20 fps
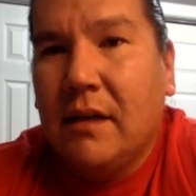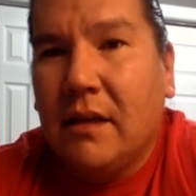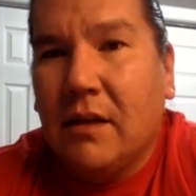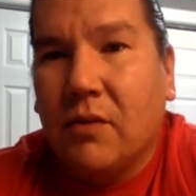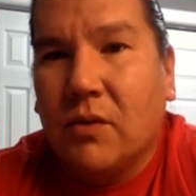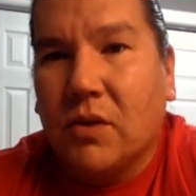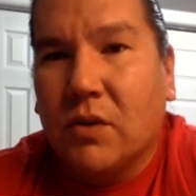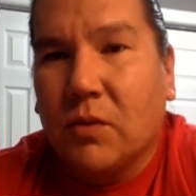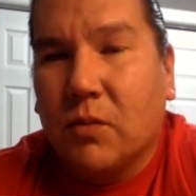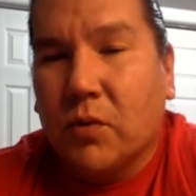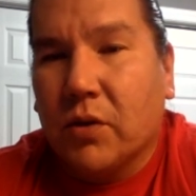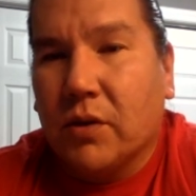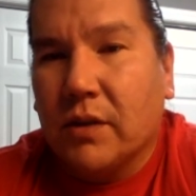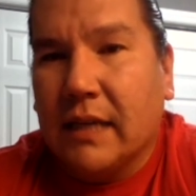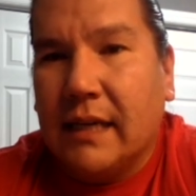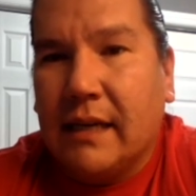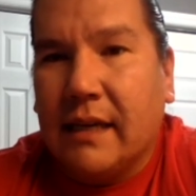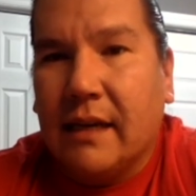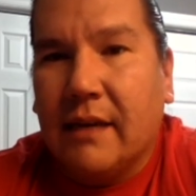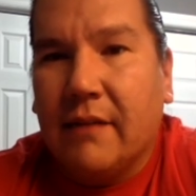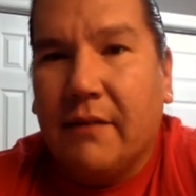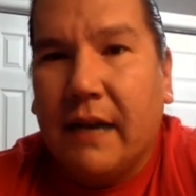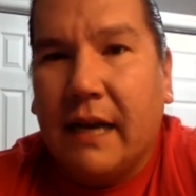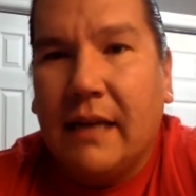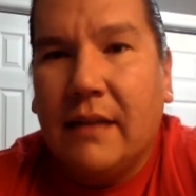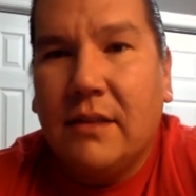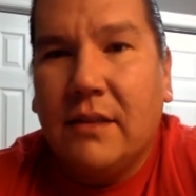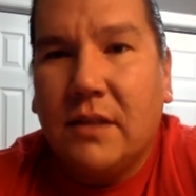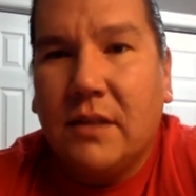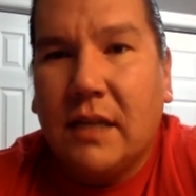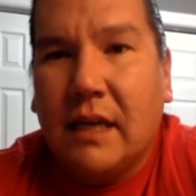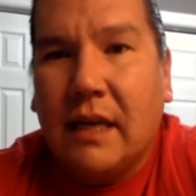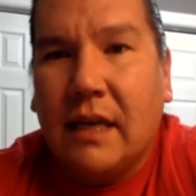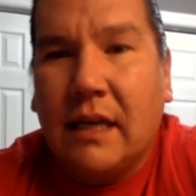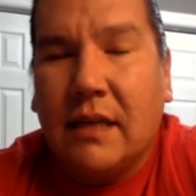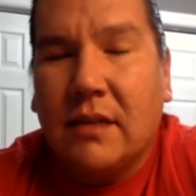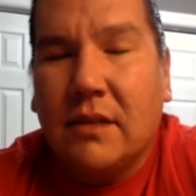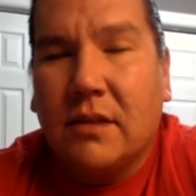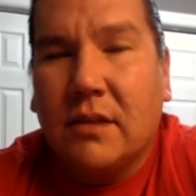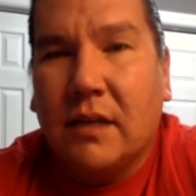there was a world-ending event,
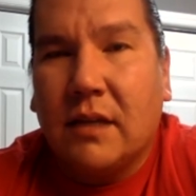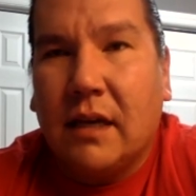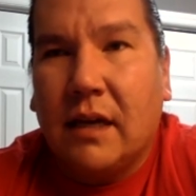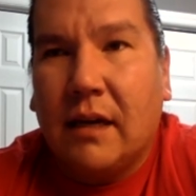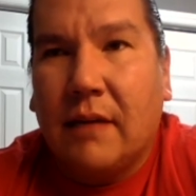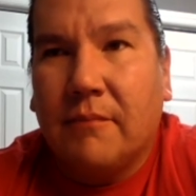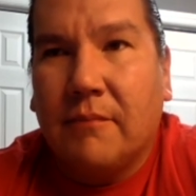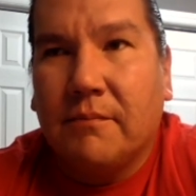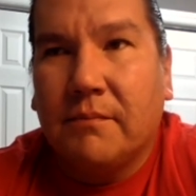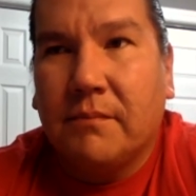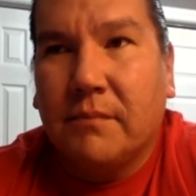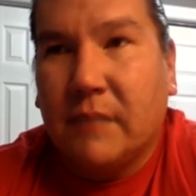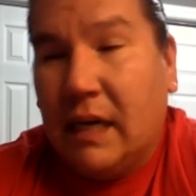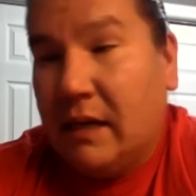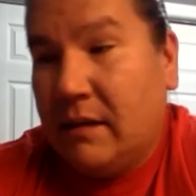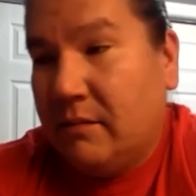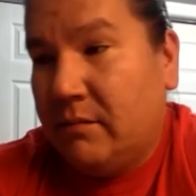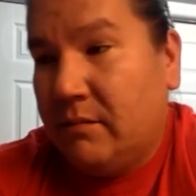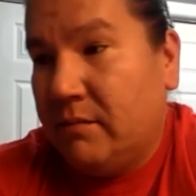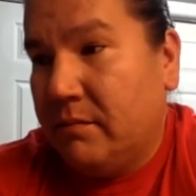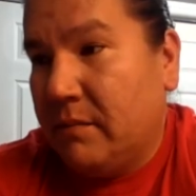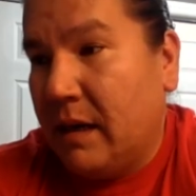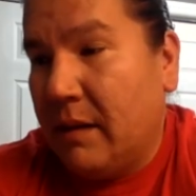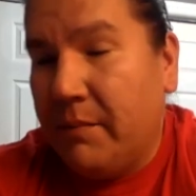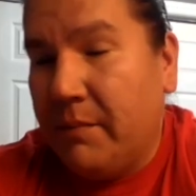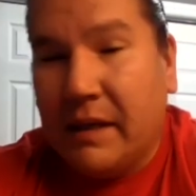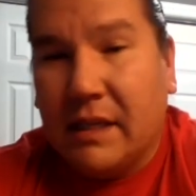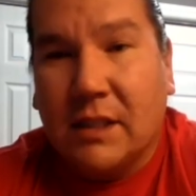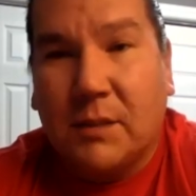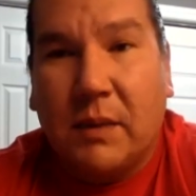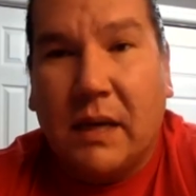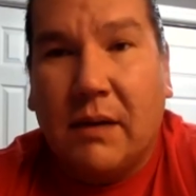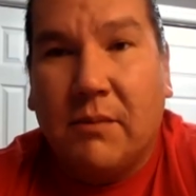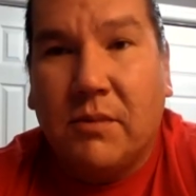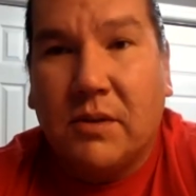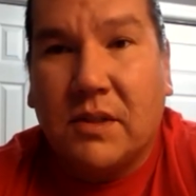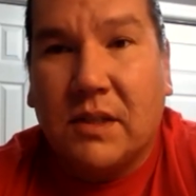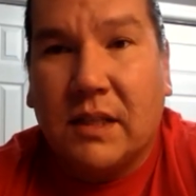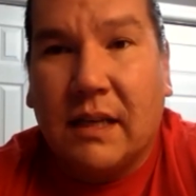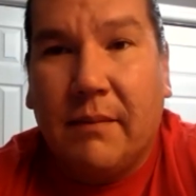and um, I, my biggest plan
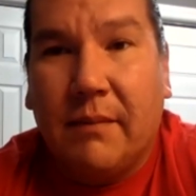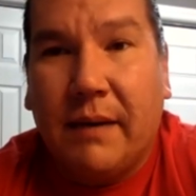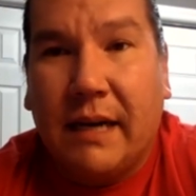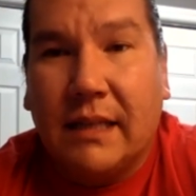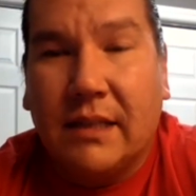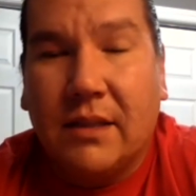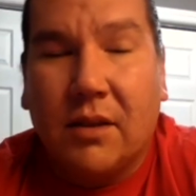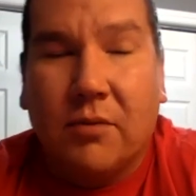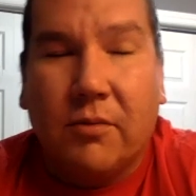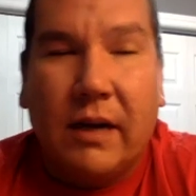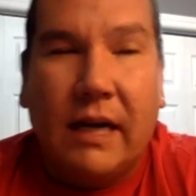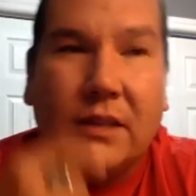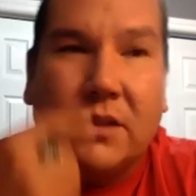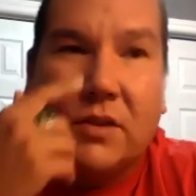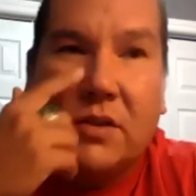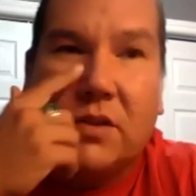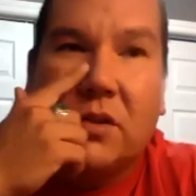was to get back to the Reds.